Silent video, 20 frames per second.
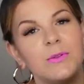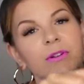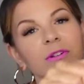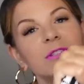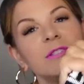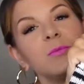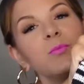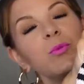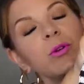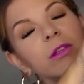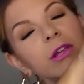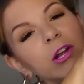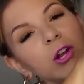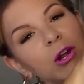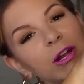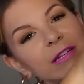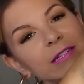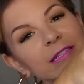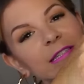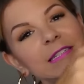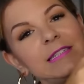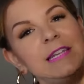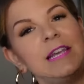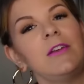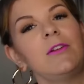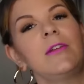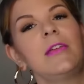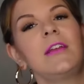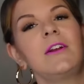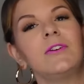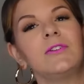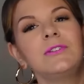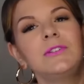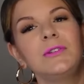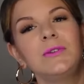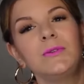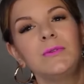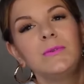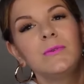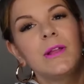there's some really great detail here
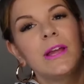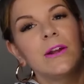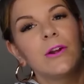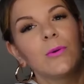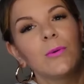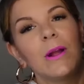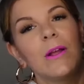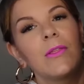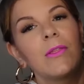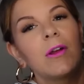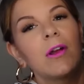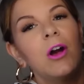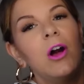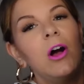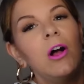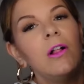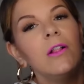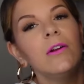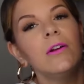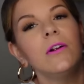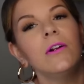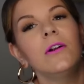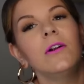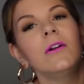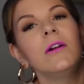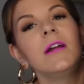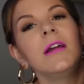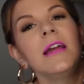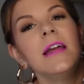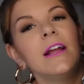too, like around the collar,